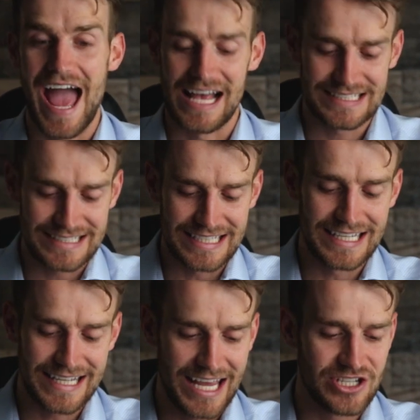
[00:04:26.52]
at
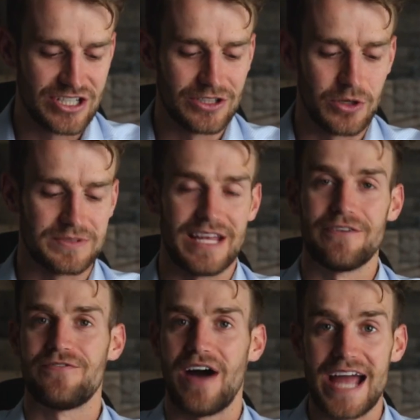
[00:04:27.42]
syndication loops.
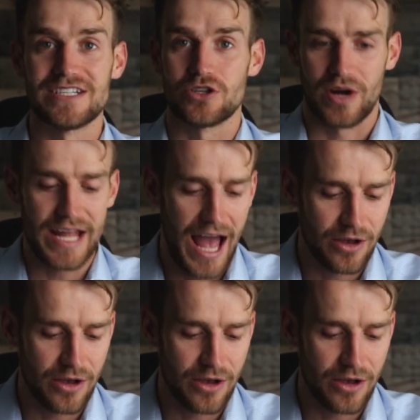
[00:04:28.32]
They find a great